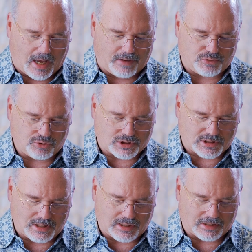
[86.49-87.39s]
"Have you
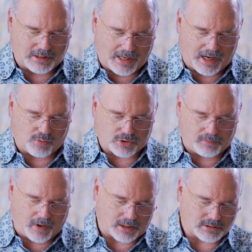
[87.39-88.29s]
seen that which
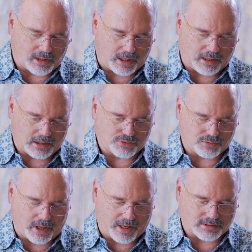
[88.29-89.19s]
backsliding
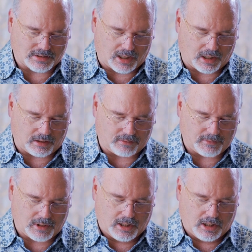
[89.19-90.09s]
Israel has done?
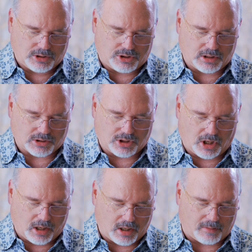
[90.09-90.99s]
She has
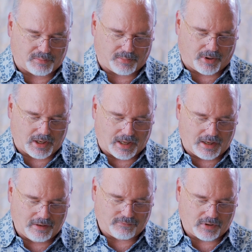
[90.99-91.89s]
gone up upon
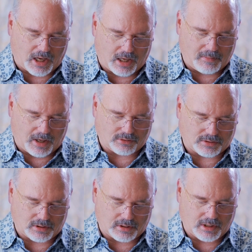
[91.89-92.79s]
every high
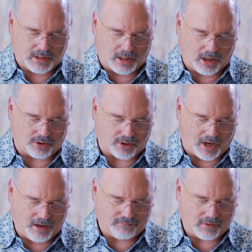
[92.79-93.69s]
mountain and under
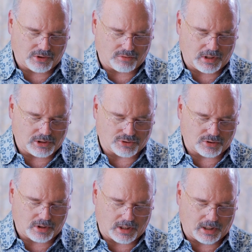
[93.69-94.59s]
every green
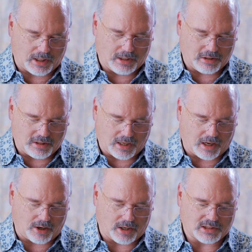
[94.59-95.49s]
tree, and
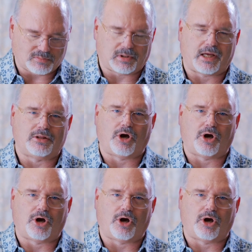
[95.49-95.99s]
there has played the